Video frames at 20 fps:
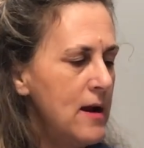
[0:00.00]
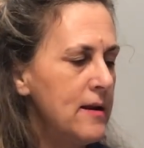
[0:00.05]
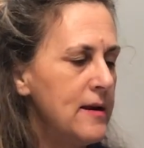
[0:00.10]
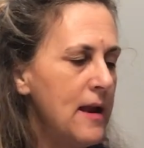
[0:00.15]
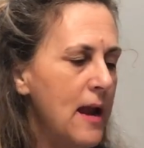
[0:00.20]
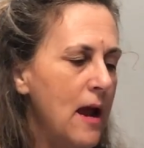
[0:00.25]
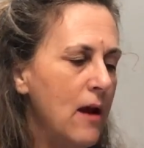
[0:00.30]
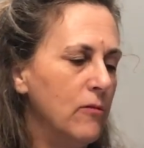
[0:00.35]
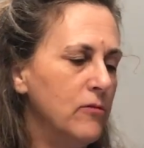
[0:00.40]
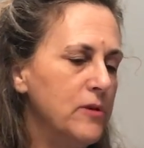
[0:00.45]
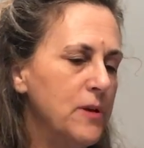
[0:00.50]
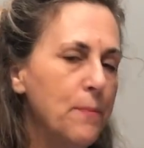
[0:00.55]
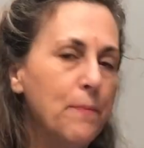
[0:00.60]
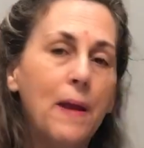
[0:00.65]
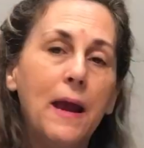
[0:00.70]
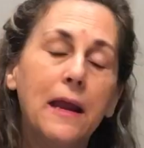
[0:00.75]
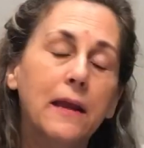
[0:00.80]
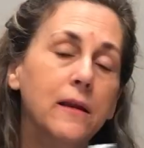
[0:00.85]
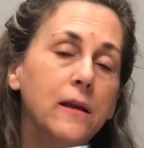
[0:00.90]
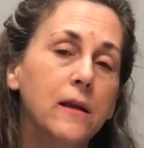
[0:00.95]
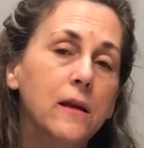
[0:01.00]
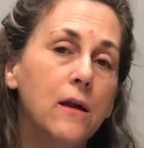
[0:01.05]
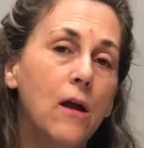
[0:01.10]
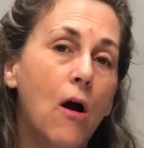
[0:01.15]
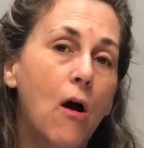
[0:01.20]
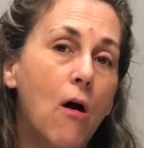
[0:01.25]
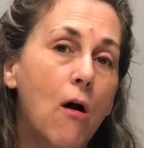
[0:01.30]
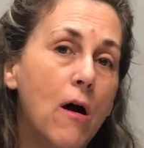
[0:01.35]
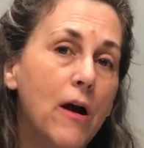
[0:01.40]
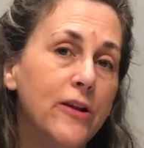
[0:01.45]
Now,
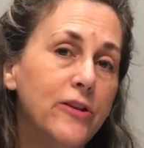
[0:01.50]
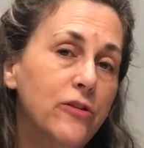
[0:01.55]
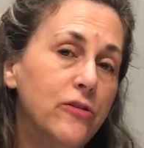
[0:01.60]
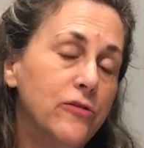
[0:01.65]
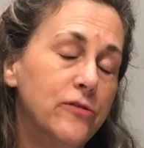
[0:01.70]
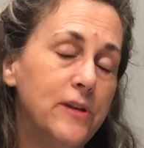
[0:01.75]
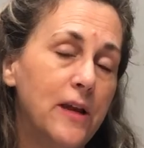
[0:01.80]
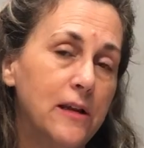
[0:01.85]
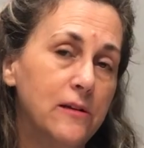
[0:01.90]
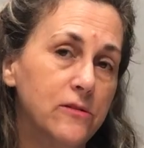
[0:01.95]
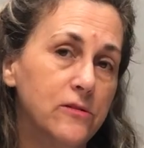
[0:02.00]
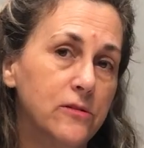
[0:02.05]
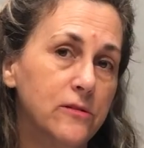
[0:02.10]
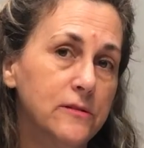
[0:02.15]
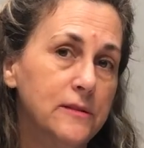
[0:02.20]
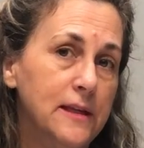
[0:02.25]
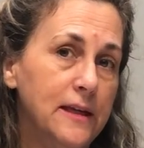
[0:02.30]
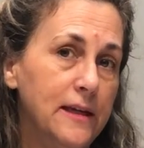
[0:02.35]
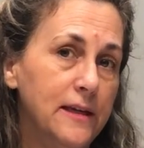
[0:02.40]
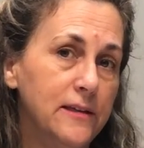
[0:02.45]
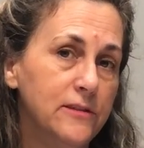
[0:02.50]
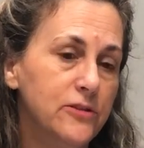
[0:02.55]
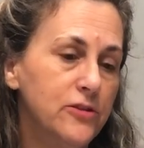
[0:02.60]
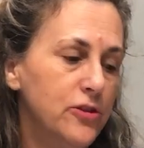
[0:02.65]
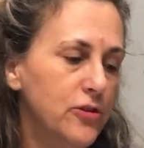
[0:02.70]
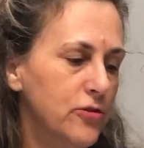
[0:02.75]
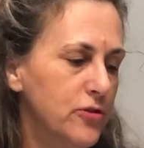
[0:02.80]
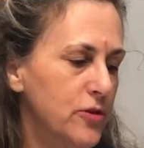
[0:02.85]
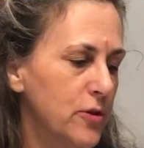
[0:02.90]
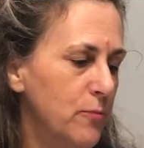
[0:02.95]
depending on your dental needs,
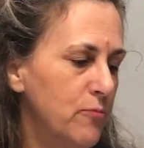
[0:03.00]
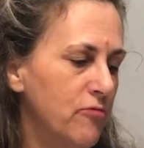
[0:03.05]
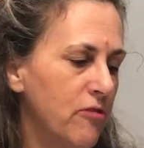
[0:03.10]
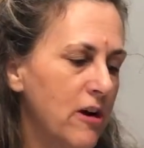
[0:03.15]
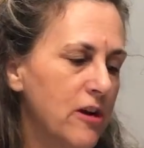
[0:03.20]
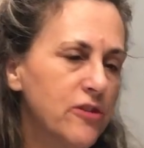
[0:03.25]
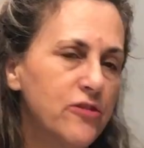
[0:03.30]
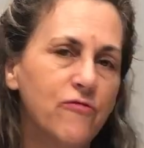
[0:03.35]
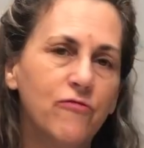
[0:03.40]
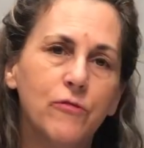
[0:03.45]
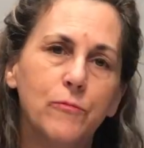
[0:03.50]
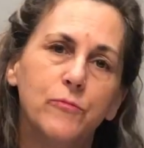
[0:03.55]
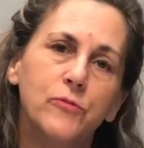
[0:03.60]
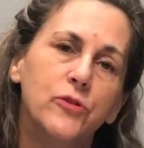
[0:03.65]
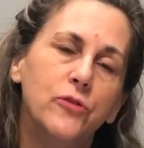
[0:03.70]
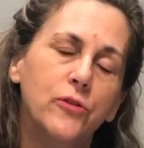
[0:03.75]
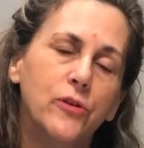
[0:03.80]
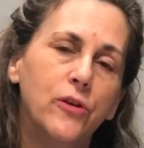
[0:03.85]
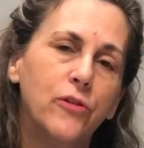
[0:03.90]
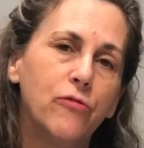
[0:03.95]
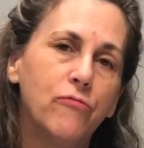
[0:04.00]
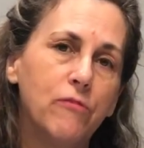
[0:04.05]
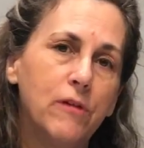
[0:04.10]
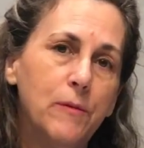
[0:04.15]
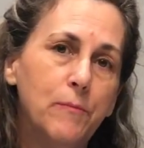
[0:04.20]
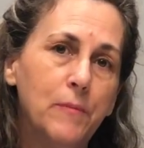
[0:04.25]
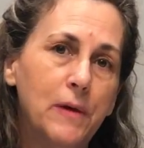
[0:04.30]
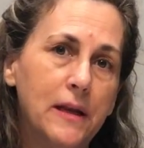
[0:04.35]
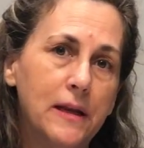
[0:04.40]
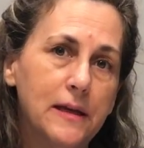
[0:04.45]
you should brush from 2 to
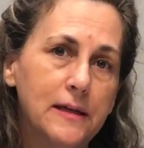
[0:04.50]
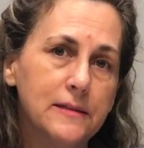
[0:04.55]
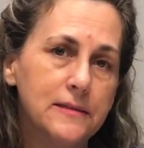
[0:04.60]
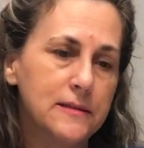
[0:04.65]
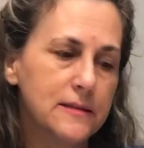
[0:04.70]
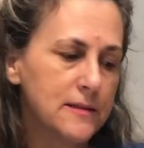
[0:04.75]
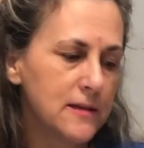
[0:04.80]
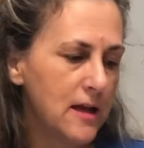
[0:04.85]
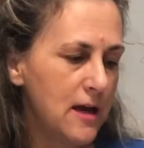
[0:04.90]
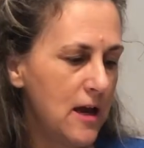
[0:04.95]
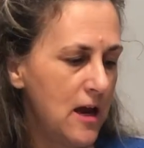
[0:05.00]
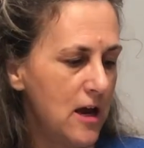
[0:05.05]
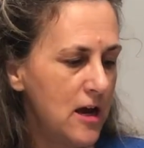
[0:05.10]
3 minutes.